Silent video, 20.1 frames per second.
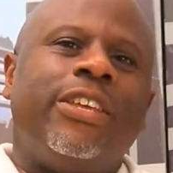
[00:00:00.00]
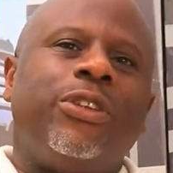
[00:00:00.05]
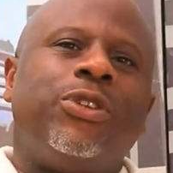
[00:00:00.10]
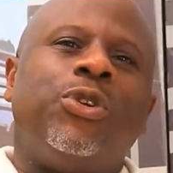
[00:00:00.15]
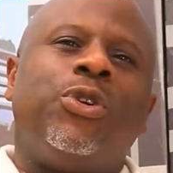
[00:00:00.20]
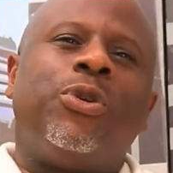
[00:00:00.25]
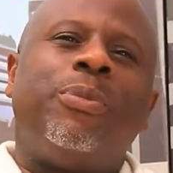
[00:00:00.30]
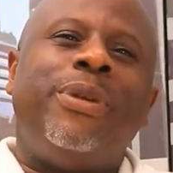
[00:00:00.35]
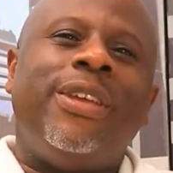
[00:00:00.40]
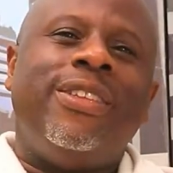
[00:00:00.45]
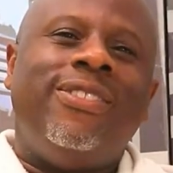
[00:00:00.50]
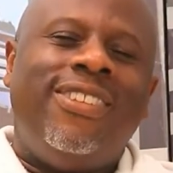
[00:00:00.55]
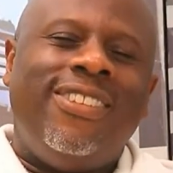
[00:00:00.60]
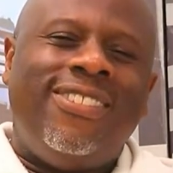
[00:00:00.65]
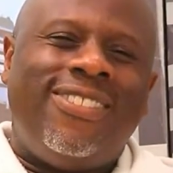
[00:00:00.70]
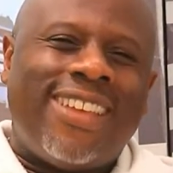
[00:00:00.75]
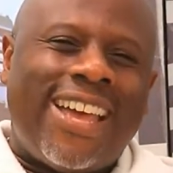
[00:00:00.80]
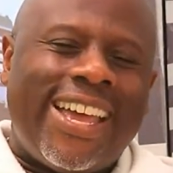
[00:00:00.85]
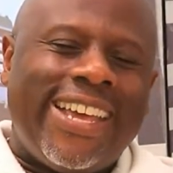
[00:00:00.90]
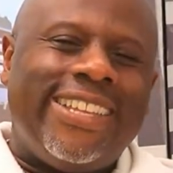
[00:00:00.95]
You could be a
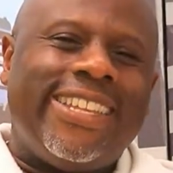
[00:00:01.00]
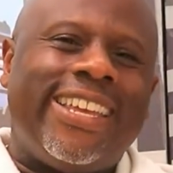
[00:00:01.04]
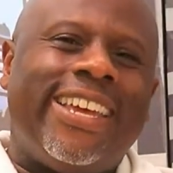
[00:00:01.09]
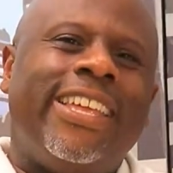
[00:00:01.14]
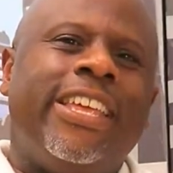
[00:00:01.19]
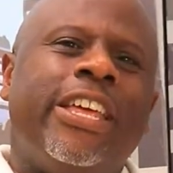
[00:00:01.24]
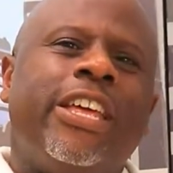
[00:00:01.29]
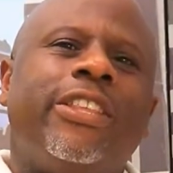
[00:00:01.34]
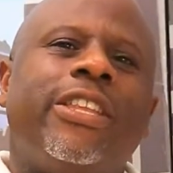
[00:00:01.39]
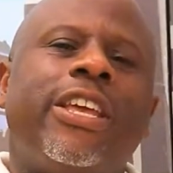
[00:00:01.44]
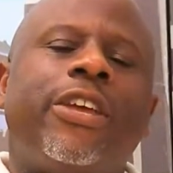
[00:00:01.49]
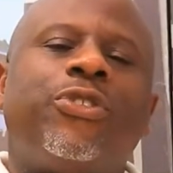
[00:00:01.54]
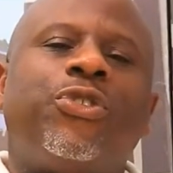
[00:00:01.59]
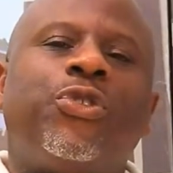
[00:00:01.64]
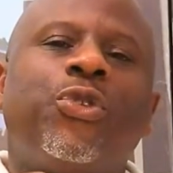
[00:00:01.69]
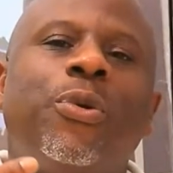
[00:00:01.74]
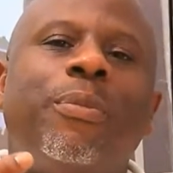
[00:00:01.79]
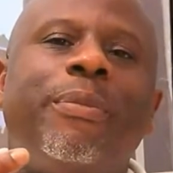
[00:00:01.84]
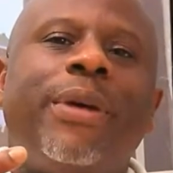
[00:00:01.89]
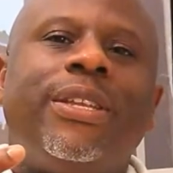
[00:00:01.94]
designer. There's
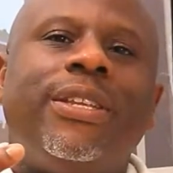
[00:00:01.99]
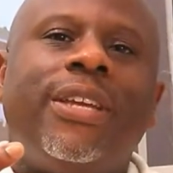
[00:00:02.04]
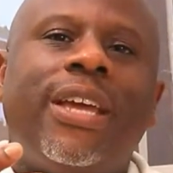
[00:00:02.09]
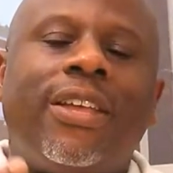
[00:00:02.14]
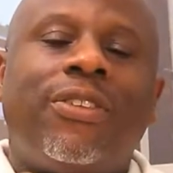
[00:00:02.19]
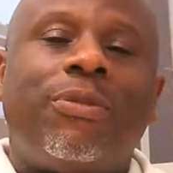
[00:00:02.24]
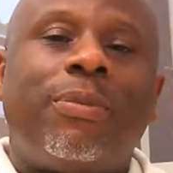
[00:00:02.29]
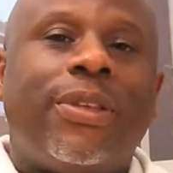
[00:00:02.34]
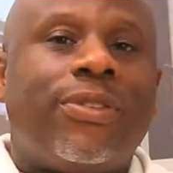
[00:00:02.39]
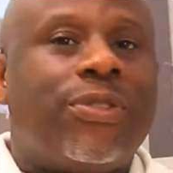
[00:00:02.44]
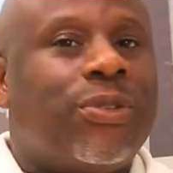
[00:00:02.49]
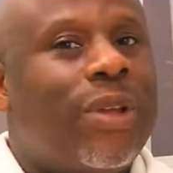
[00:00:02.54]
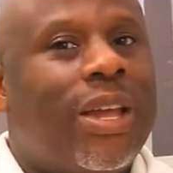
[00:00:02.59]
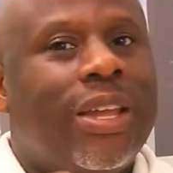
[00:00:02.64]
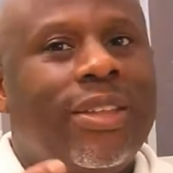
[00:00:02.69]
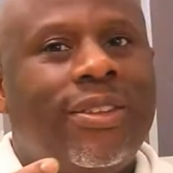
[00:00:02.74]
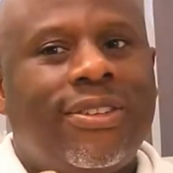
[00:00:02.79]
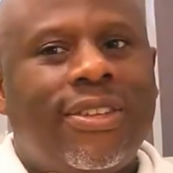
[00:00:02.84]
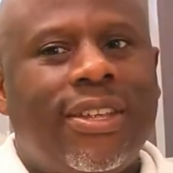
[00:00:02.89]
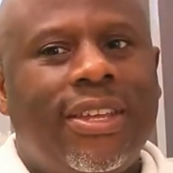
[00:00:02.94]
so many aspects. So
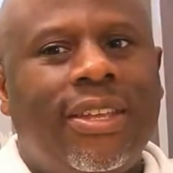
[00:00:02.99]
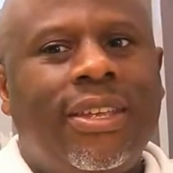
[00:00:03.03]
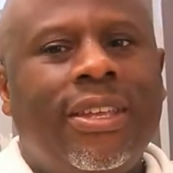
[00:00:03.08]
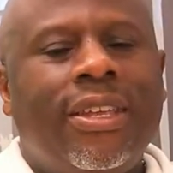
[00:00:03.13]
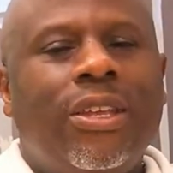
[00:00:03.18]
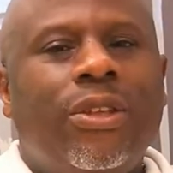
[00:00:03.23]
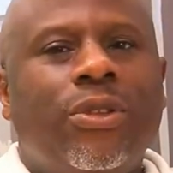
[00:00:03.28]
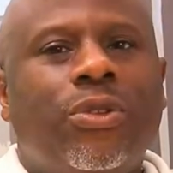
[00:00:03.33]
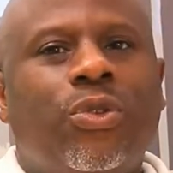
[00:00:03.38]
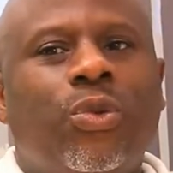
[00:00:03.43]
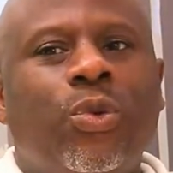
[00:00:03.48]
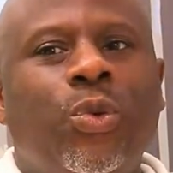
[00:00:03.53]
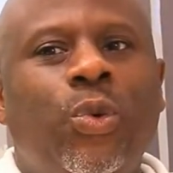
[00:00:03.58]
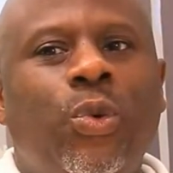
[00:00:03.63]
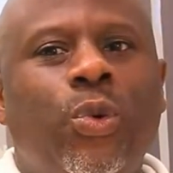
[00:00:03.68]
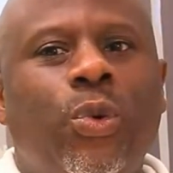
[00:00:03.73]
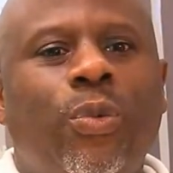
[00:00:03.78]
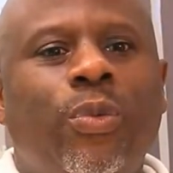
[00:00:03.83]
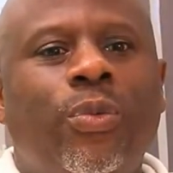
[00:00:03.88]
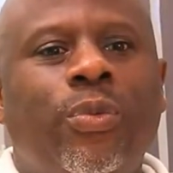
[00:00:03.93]
I say
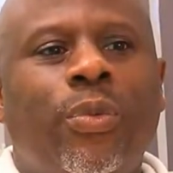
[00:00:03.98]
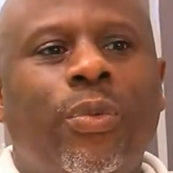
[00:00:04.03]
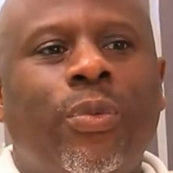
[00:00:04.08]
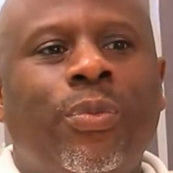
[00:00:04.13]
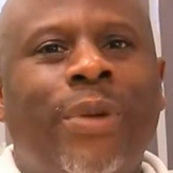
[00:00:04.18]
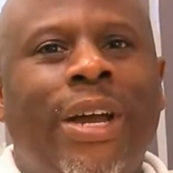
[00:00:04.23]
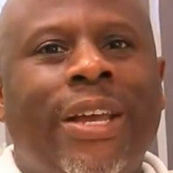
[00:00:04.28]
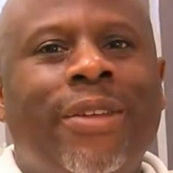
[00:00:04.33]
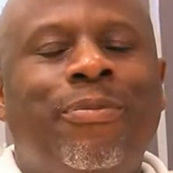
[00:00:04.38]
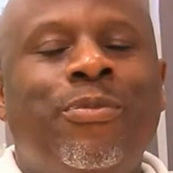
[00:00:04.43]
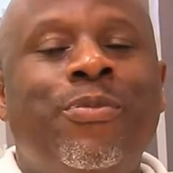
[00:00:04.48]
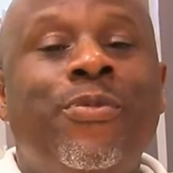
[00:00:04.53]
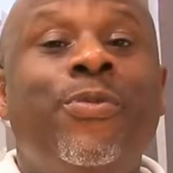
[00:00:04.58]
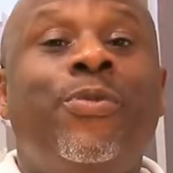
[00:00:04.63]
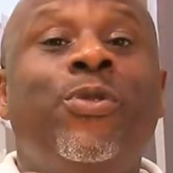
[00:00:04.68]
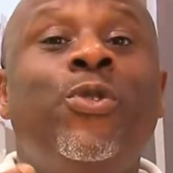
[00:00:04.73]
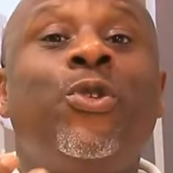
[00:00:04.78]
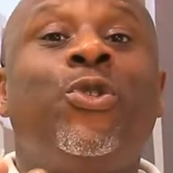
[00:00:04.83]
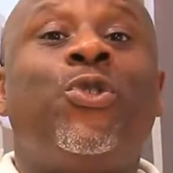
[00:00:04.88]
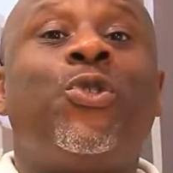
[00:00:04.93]
to my
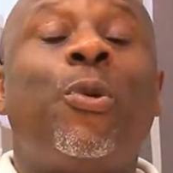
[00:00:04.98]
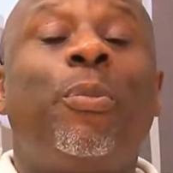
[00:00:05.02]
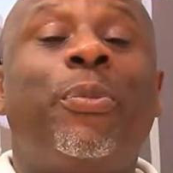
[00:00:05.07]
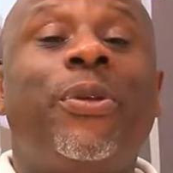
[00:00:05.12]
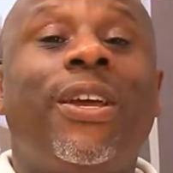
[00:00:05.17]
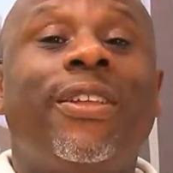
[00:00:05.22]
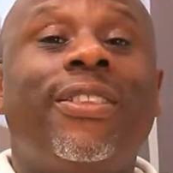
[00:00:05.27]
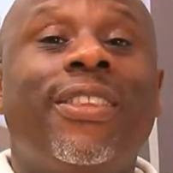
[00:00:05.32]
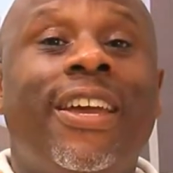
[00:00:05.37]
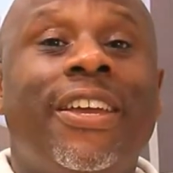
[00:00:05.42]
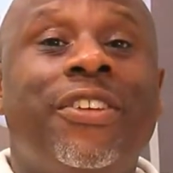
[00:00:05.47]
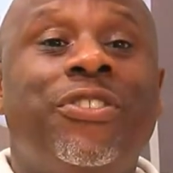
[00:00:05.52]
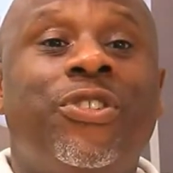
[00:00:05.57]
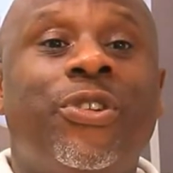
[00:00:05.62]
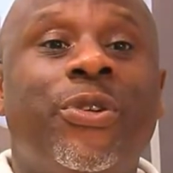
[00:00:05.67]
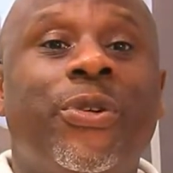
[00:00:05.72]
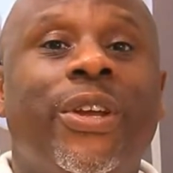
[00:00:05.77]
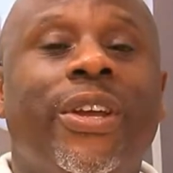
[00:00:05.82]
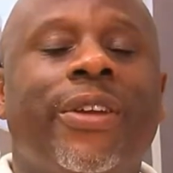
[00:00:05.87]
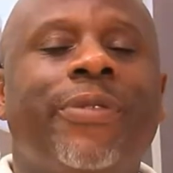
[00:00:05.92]
utopian
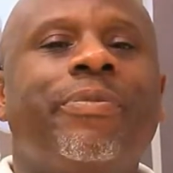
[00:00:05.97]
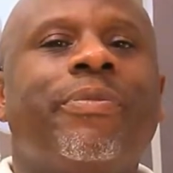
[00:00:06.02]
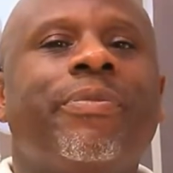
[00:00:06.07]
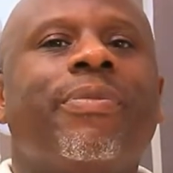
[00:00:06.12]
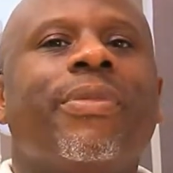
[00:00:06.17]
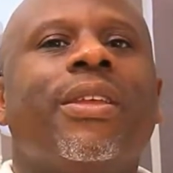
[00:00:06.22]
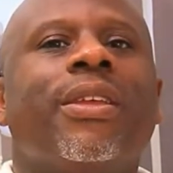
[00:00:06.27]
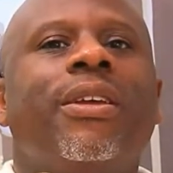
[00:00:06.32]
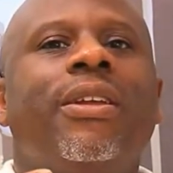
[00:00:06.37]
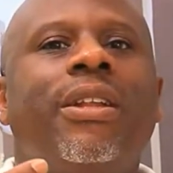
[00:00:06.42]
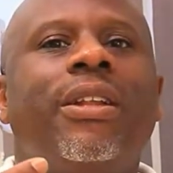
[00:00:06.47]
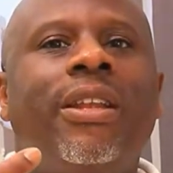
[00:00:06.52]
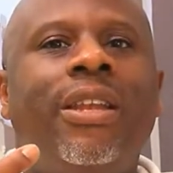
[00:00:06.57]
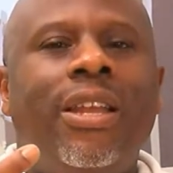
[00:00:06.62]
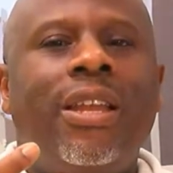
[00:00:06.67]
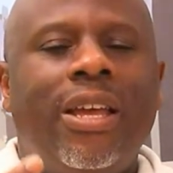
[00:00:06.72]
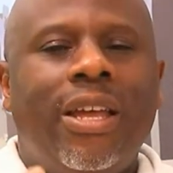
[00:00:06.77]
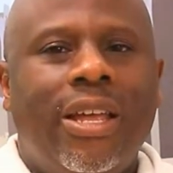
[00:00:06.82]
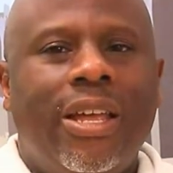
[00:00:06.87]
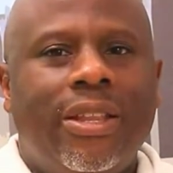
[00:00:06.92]
Nigeria,
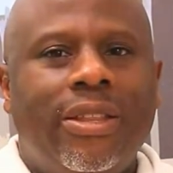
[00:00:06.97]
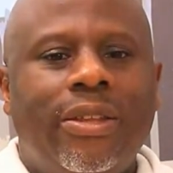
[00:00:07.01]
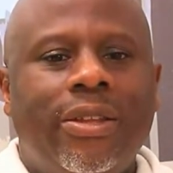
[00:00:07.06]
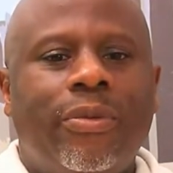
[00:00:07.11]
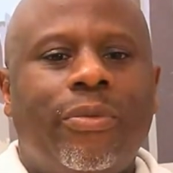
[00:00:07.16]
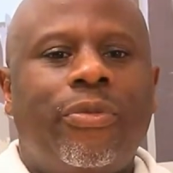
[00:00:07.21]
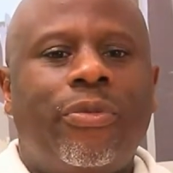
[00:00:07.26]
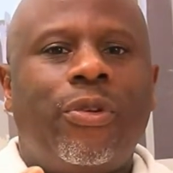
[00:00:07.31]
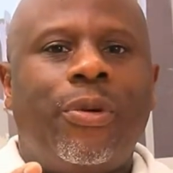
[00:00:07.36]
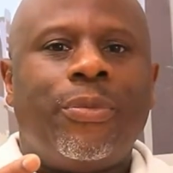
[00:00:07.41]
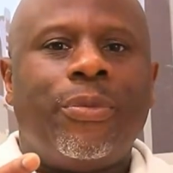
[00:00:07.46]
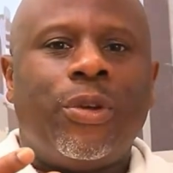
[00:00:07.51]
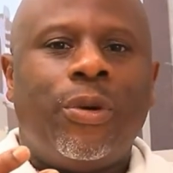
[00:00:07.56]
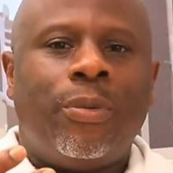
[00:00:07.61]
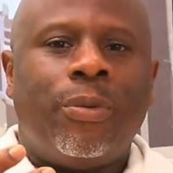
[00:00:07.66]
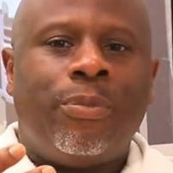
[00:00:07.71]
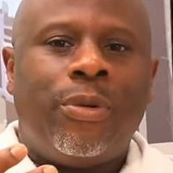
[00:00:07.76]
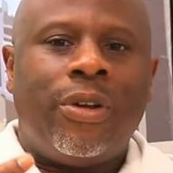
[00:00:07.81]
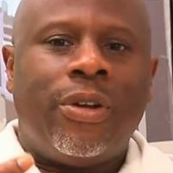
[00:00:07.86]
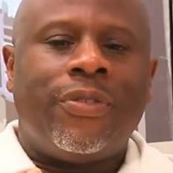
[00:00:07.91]
learn from
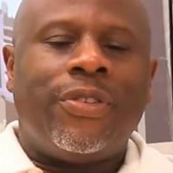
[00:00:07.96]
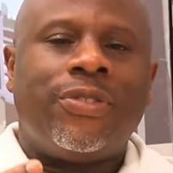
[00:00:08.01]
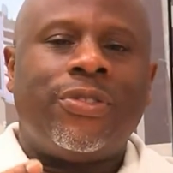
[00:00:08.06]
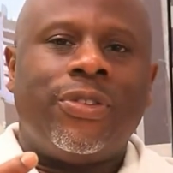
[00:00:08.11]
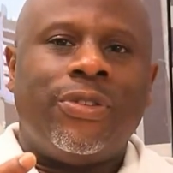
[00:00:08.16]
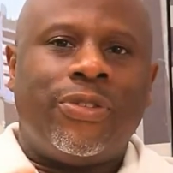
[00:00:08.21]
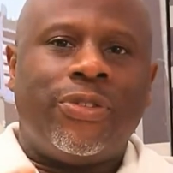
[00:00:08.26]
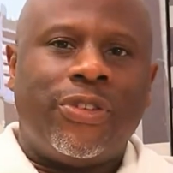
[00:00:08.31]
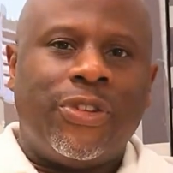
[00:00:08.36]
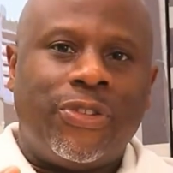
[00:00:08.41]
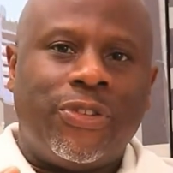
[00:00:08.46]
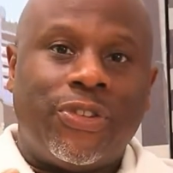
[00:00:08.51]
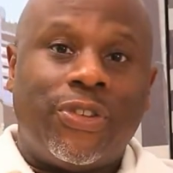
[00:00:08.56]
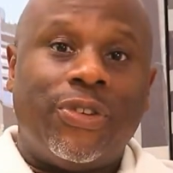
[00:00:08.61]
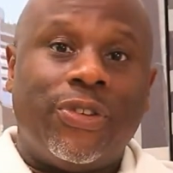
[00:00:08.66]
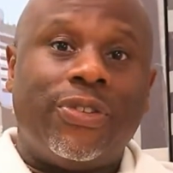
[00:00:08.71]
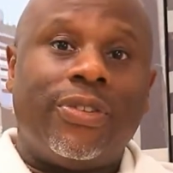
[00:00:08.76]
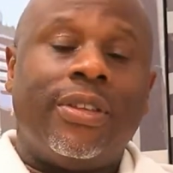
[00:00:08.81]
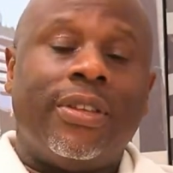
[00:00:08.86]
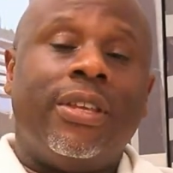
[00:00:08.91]
your brothers and
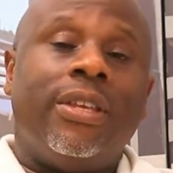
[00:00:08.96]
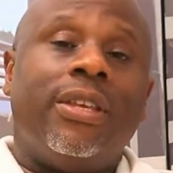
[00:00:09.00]
sisters.